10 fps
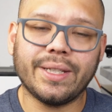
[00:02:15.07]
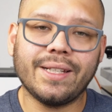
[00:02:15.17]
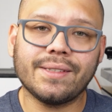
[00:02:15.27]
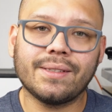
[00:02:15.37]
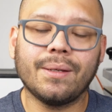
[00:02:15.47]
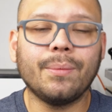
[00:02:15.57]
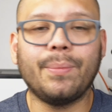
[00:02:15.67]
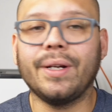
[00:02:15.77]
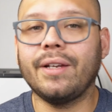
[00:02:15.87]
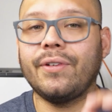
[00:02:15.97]
bit less.
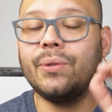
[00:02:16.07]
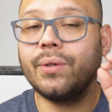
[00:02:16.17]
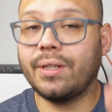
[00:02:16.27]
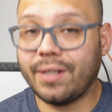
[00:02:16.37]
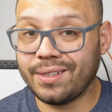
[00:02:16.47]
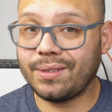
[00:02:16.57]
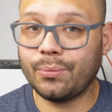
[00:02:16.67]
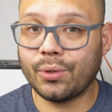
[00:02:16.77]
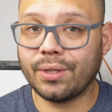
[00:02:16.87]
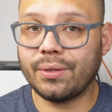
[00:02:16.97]
But if you're doing custom
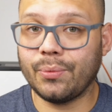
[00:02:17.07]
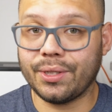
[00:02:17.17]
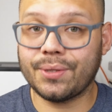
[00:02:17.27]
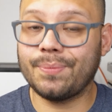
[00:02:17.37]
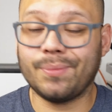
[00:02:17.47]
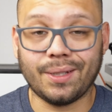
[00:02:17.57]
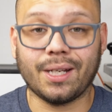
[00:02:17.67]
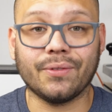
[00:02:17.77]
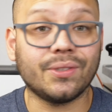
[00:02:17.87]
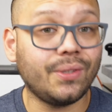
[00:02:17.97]
work, which a lot
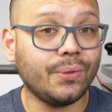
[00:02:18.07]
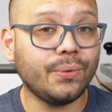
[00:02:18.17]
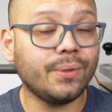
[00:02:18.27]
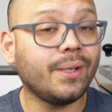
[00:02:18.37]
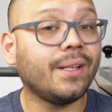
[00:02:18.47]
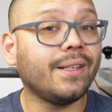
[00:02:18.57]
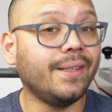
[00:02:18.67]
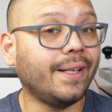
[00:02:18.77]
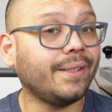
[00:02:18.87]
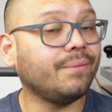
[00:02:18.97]
of us do,
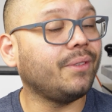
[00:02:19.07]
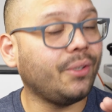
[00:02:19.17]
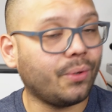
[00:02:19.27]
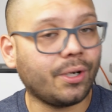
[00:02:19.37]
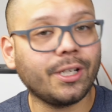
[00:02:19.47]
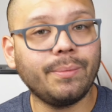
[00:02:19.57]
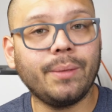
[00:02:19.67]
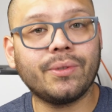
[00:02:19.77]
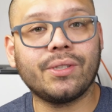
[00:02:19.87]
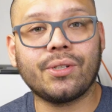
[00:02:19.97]
then you are going to be
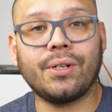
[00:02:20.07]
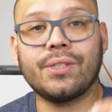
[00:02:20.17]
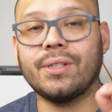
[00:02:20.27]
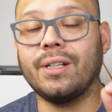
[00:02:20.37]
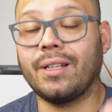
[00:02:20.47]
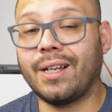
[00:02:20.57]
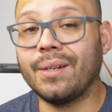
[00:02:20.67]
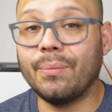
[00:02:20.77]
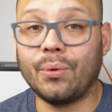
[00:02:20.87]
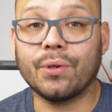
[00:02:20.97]
able to charge a
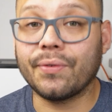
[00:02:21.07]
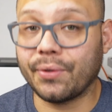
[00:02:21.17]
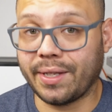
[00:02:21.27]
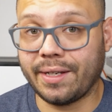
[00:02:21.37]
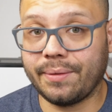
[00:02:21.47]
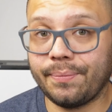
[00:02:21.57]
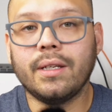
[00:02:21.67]
lot more for that.